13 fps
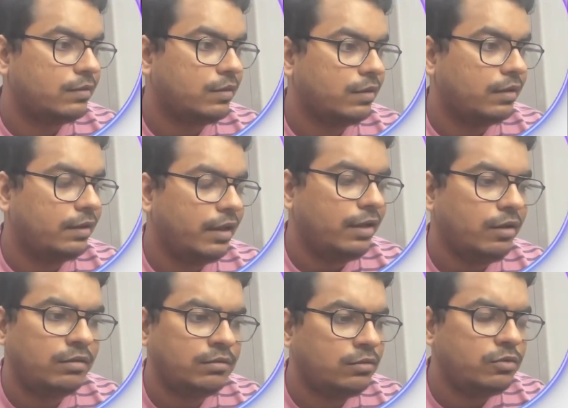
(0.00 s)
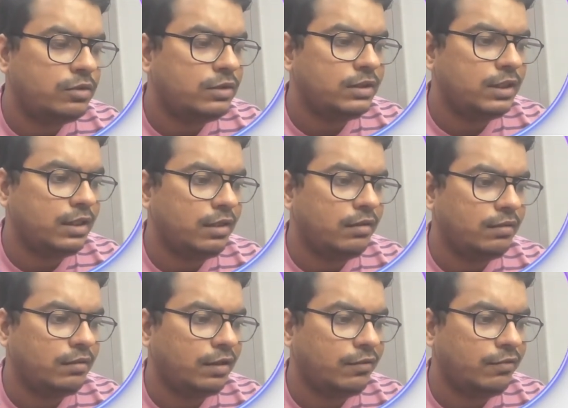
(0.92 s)
then you could say
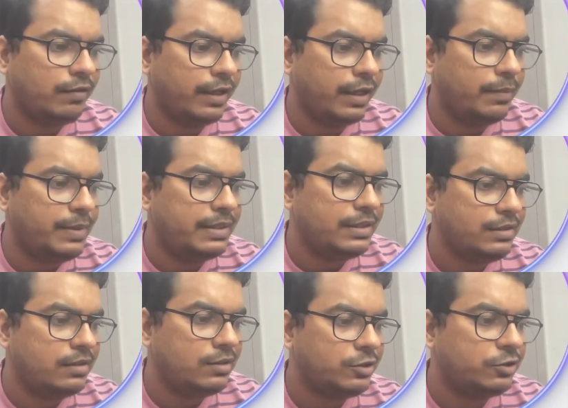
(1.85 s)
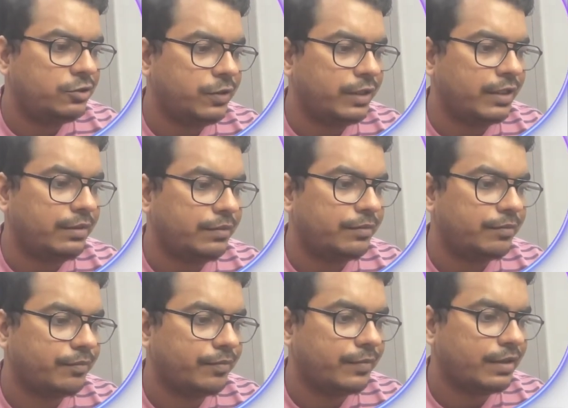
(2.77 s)
if ABC is the string,
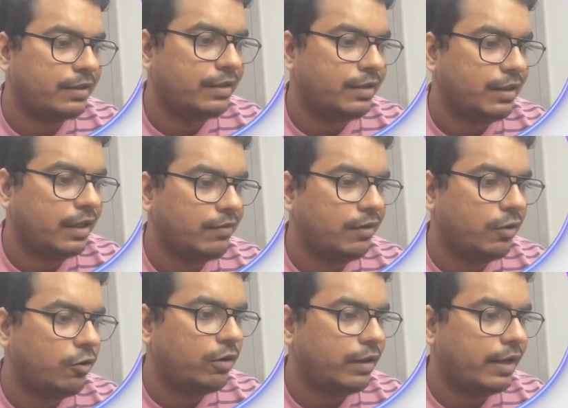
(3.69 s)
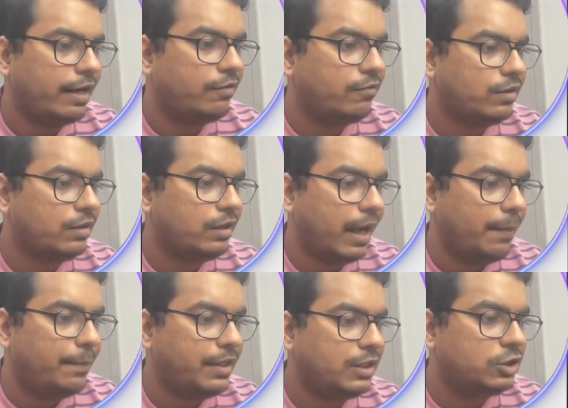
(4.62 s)
if I concat with the
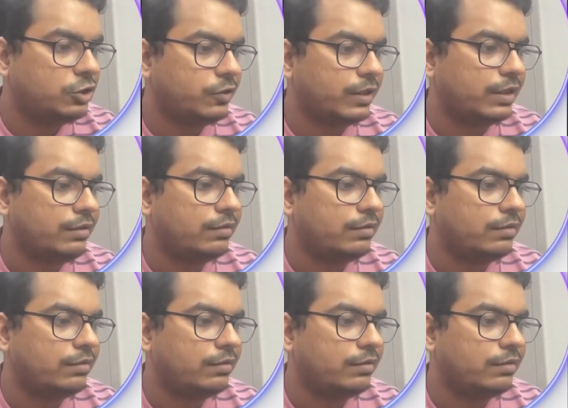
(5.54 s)
empty string,